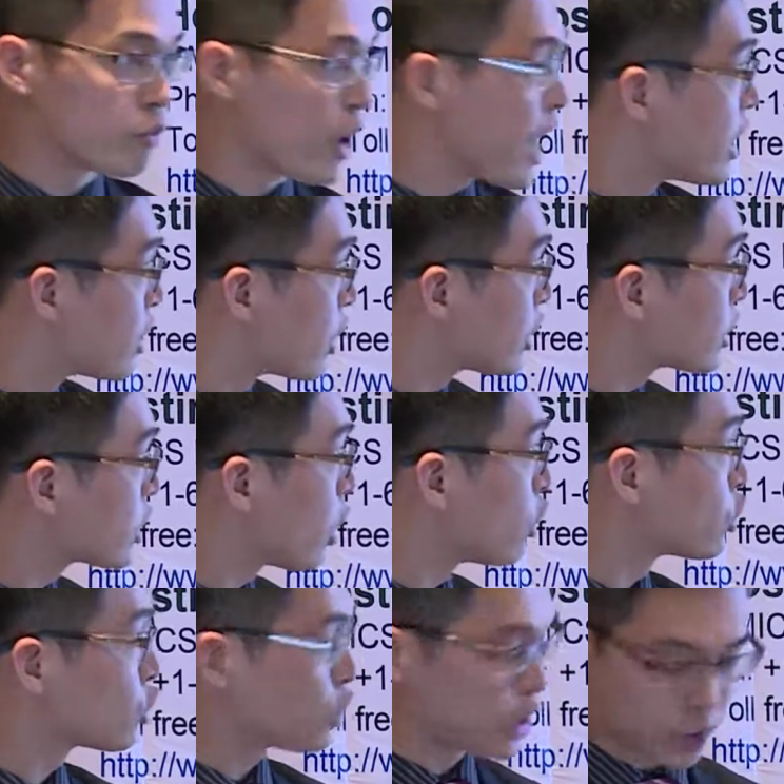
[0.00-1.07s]
various
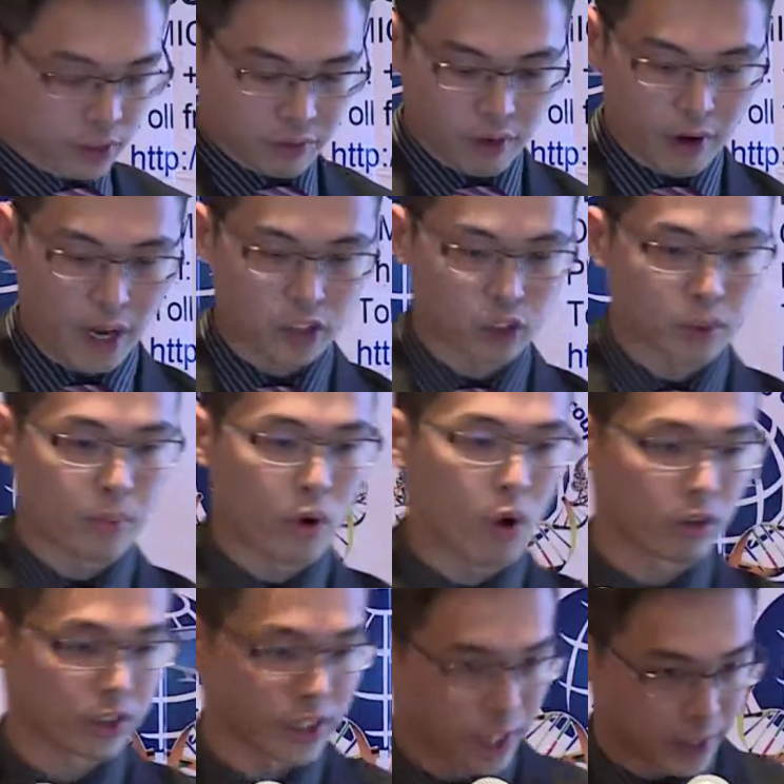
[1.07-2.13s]
concentrations of hydrogen
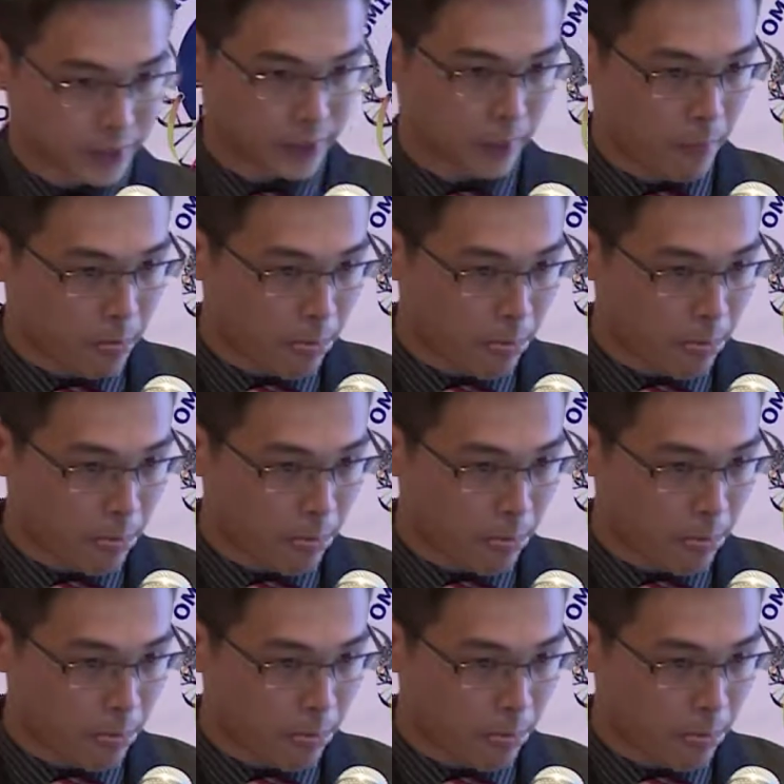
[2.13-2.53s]
peroxides.